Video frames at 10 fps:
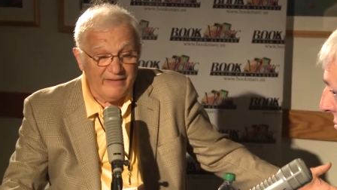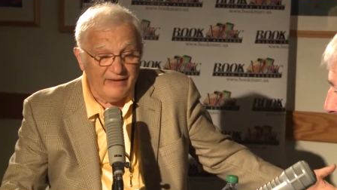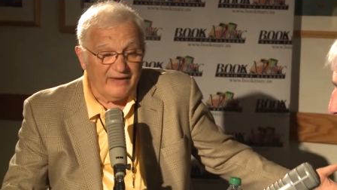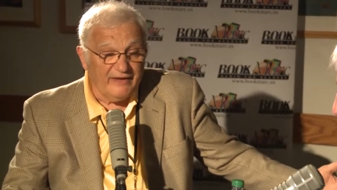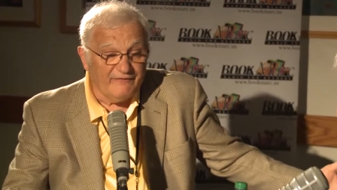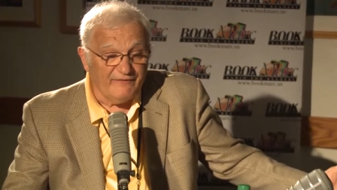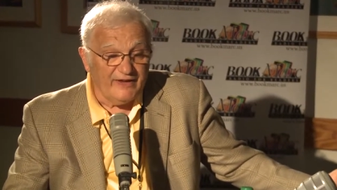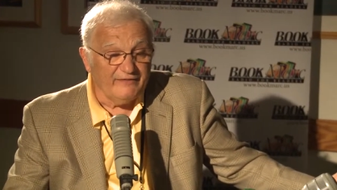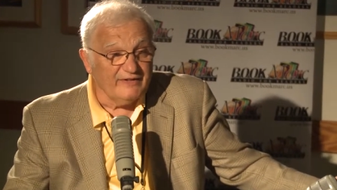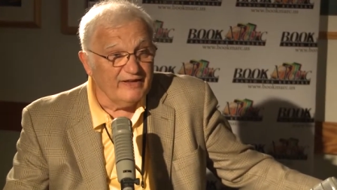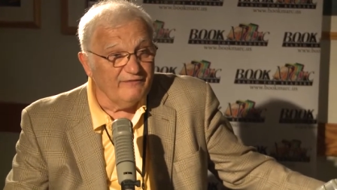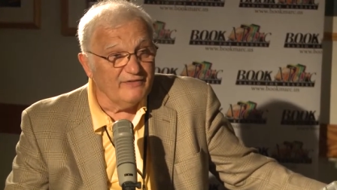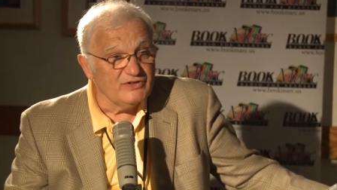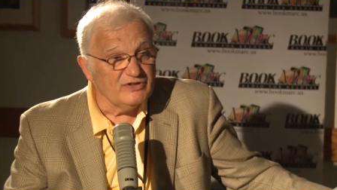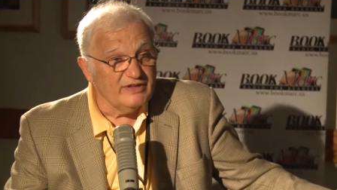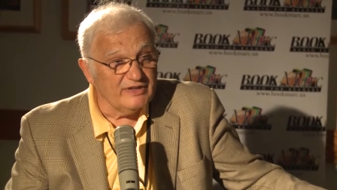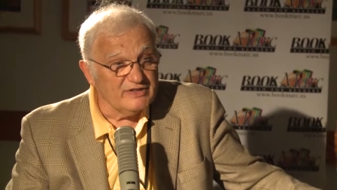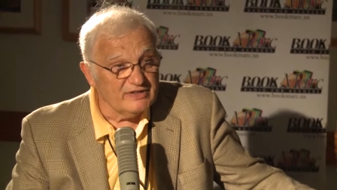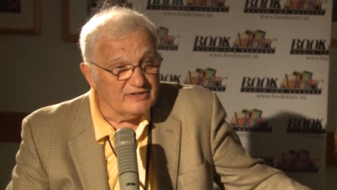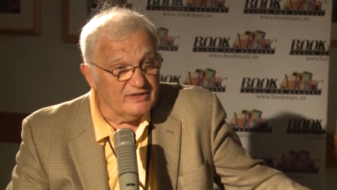I have five and a half inch
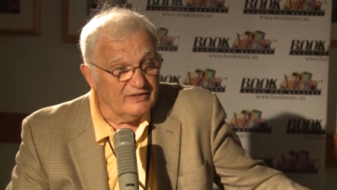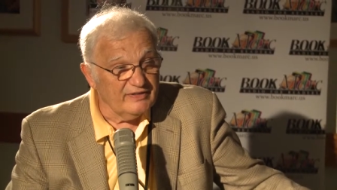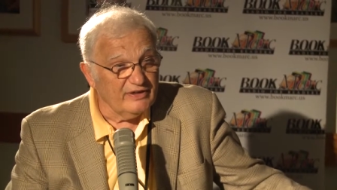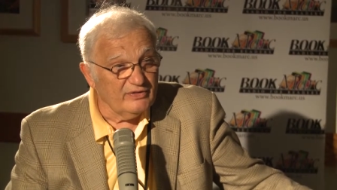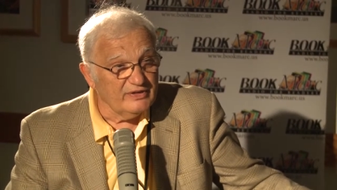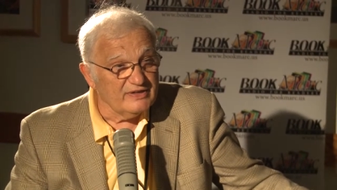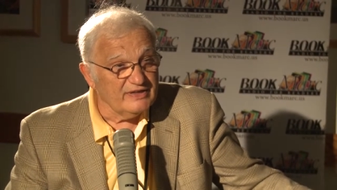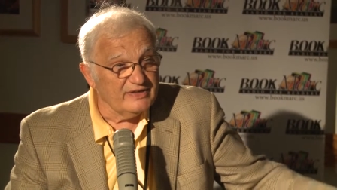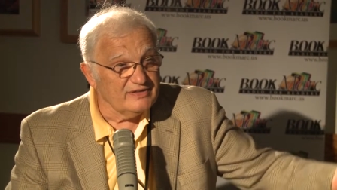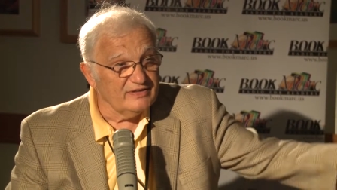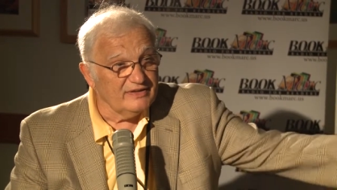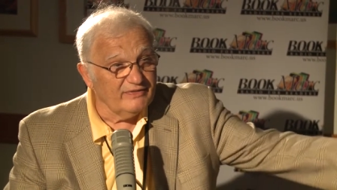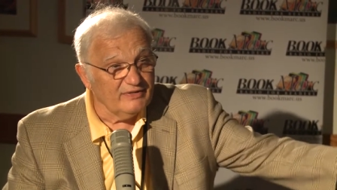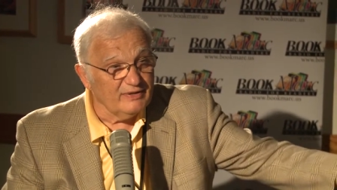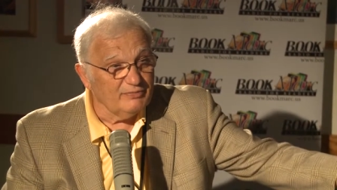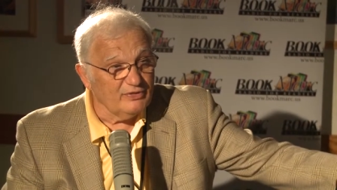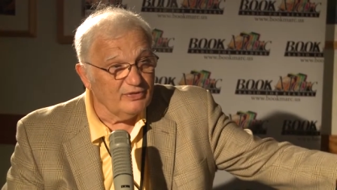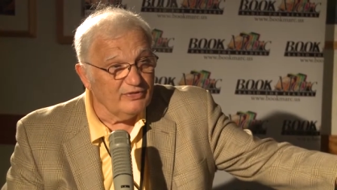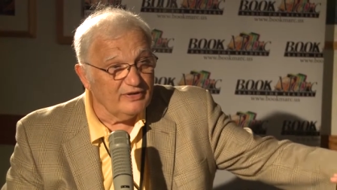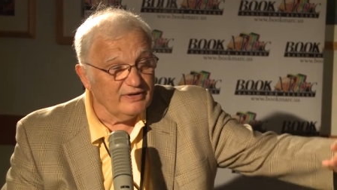discs. Thank goodness I still have a
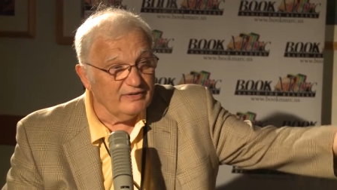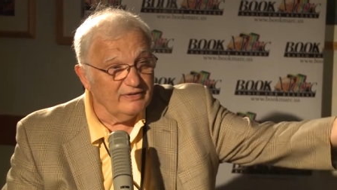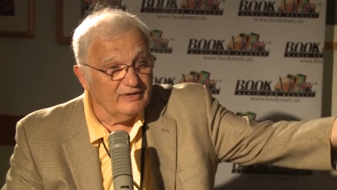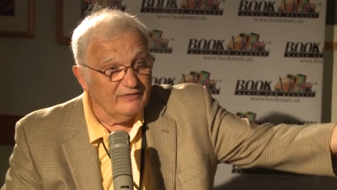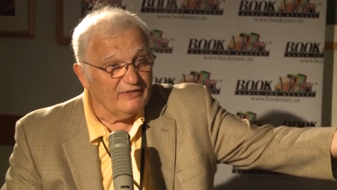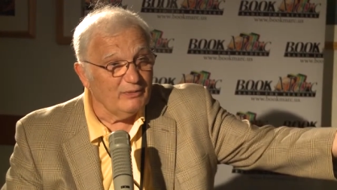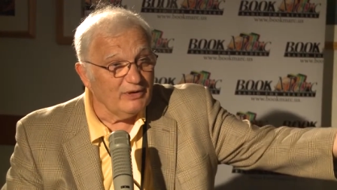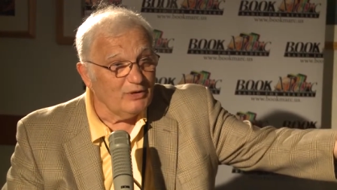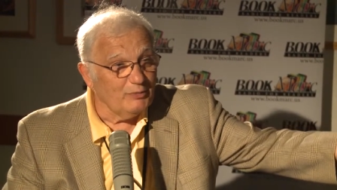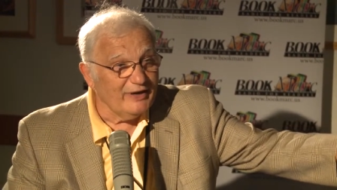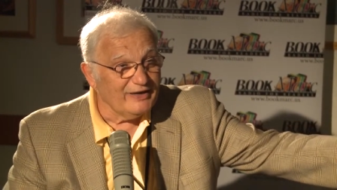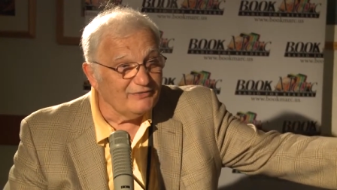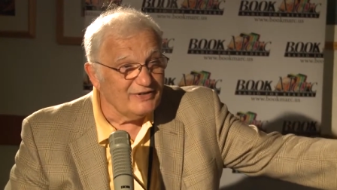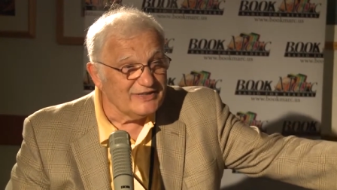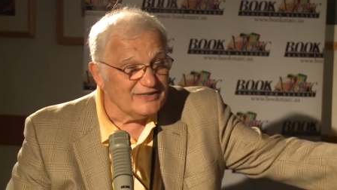computer that can, if I want to go back and read